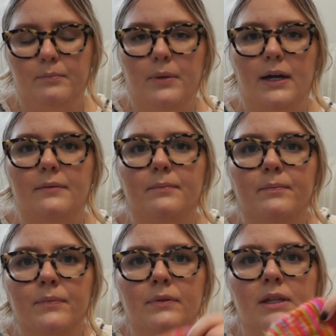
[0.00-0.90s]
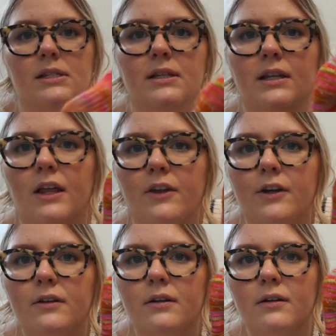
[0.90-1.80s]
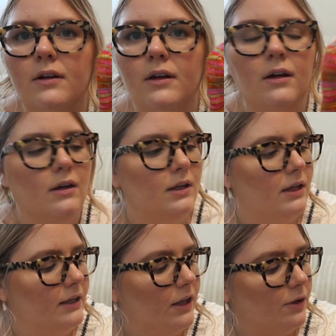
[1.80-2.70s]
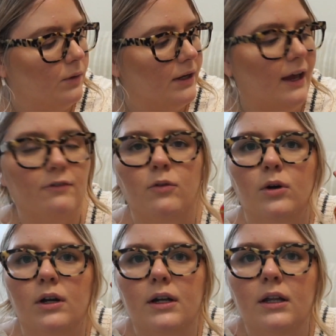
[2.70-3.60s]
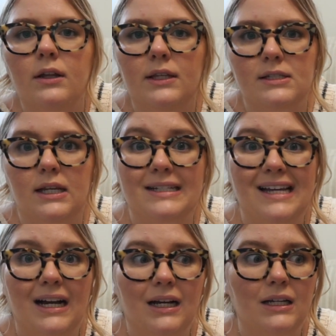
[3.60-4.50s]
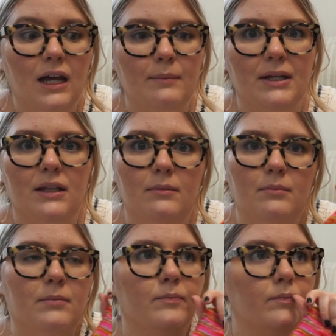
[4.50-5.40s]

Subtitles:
But this is another one. I've worn these a ton. I made them